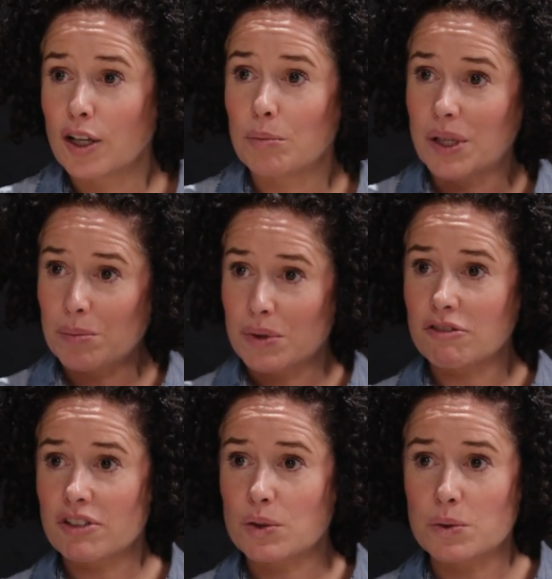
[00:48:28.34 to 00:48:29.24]
people are
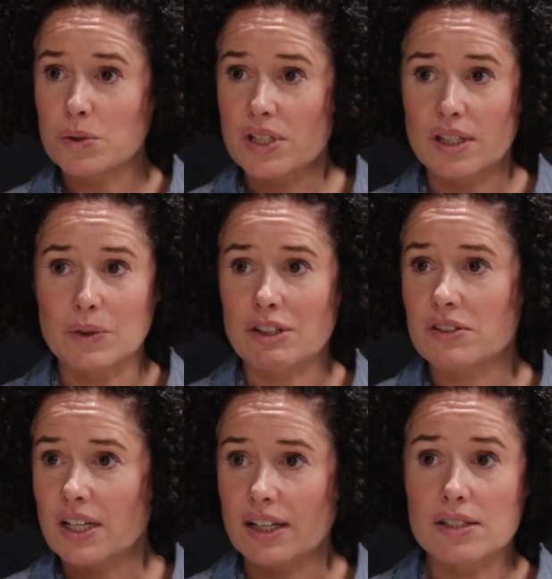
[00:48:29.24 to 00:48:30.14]
recording, whether it's
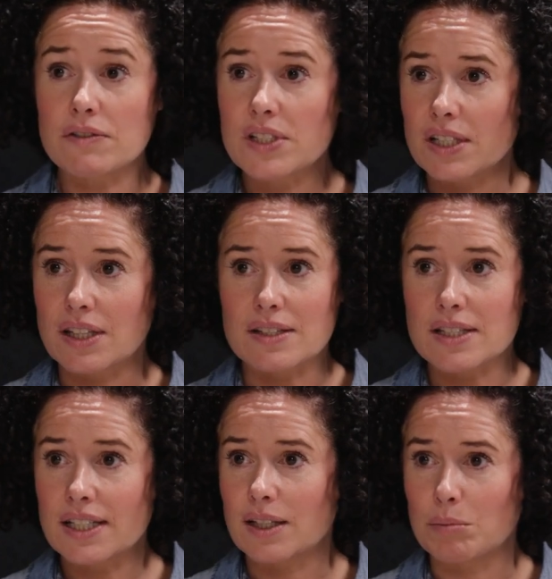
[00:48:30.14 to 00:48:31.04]
their activity, their
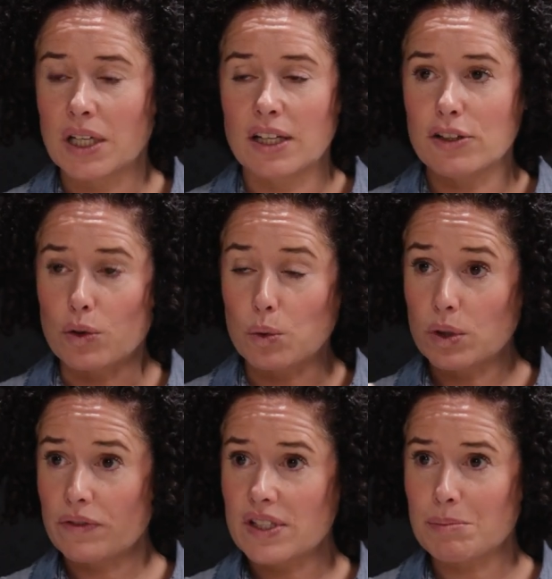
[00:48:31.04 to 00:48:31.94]
sleep, all
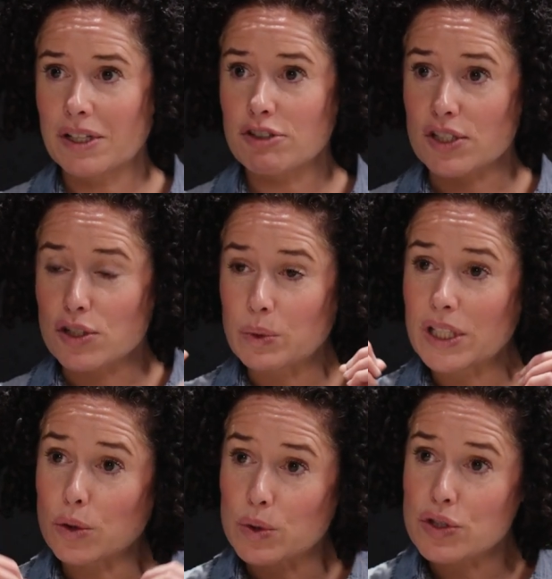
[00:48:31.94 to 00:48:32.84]
of these metrics that we
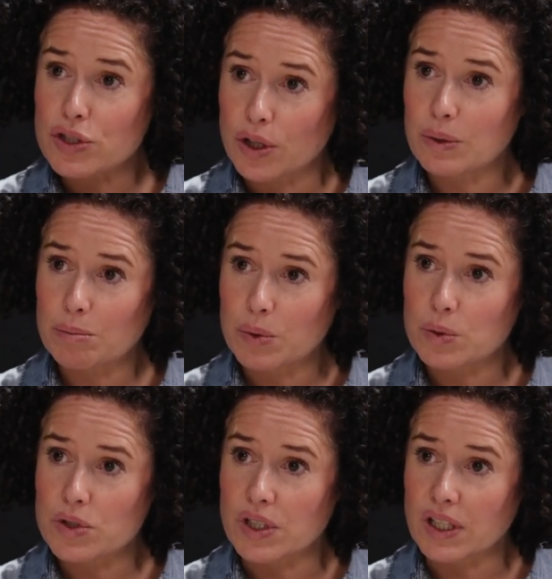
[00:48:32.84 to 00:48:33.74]
know are so
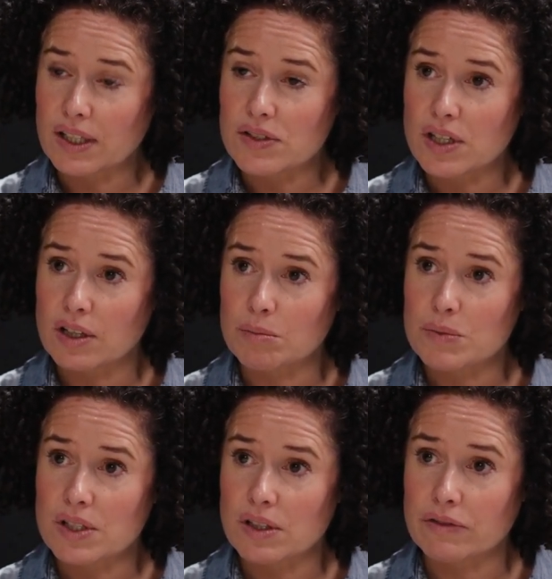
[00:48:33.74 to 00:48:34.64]
important in
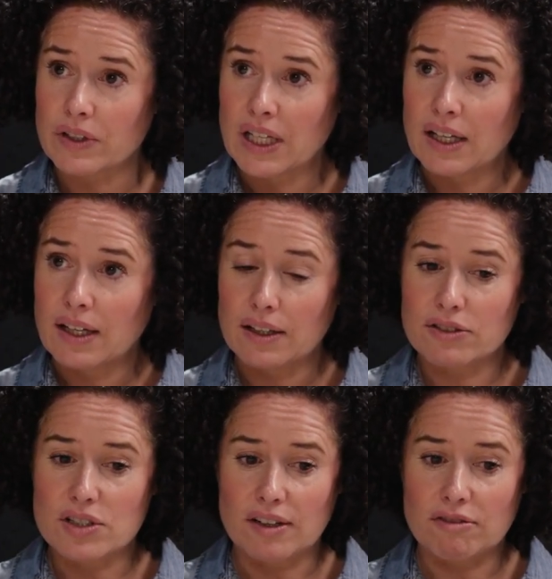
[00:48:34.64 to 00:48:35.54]
terms of
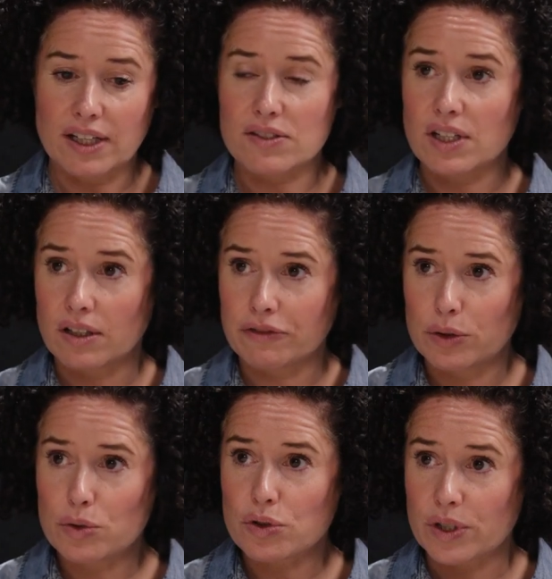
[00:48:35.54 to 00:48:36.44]
directing our
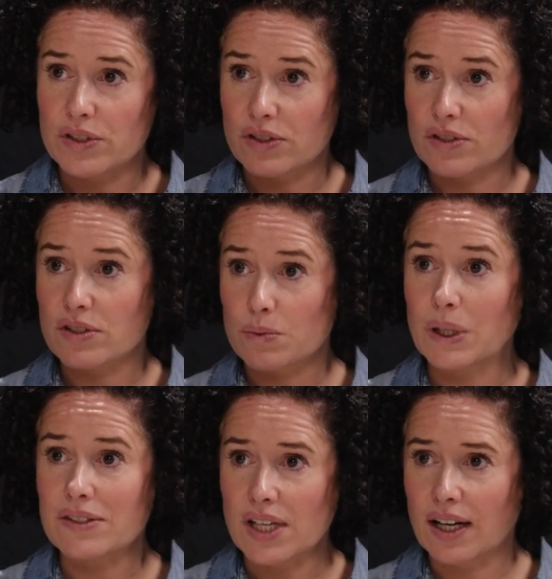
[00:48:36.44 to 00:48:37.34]
food choices as
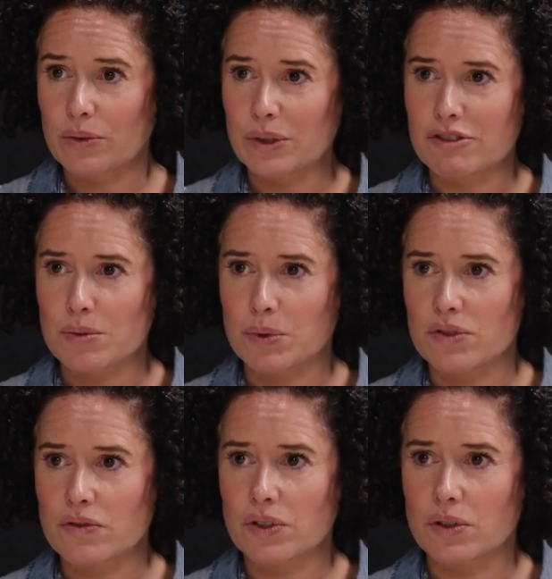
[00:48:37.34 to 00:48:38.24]
well as how we respond
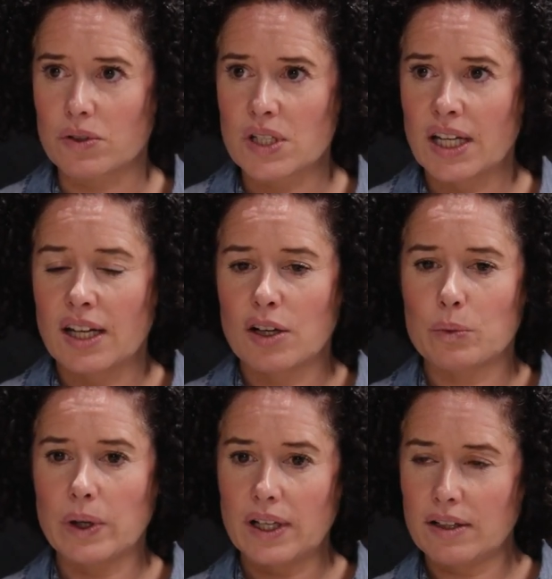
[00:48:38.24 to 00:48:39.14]
to food.
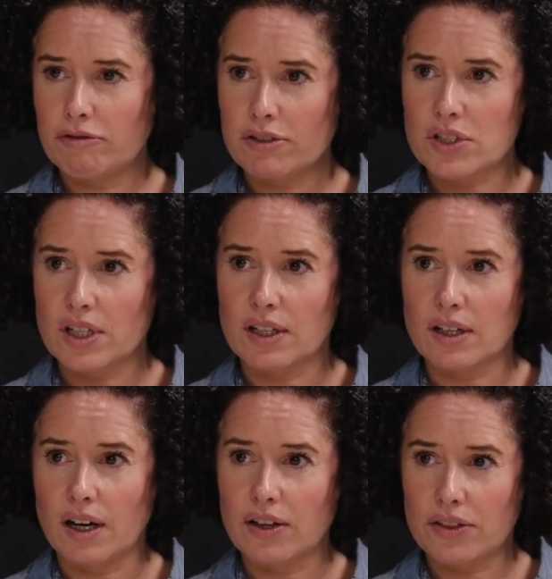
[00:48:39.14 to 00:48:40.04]
We're leveraging
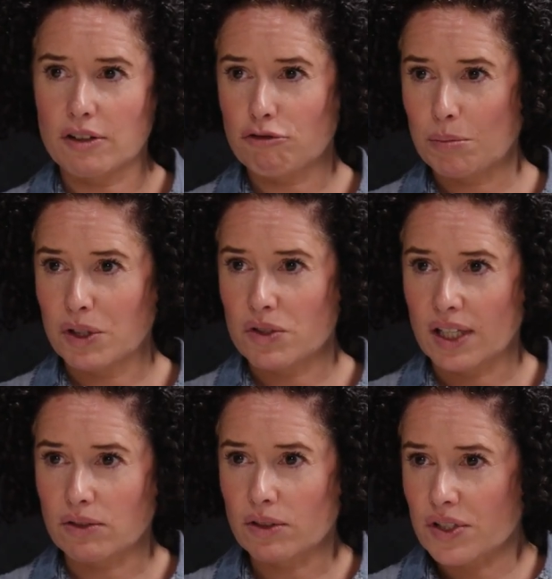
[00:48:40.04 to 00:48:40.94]
other remote
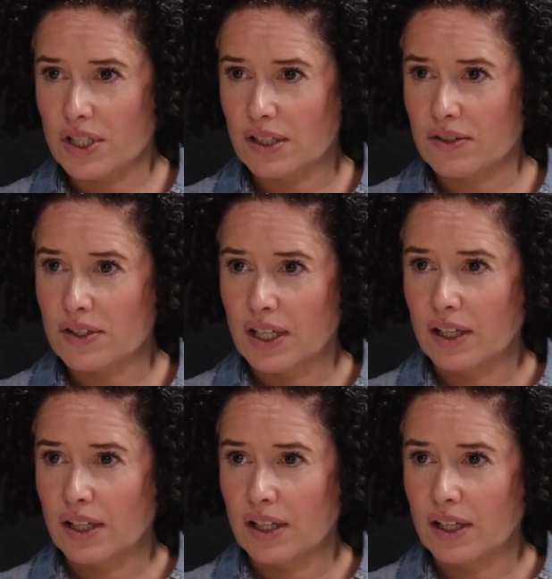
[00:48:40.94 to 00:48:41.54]
technologies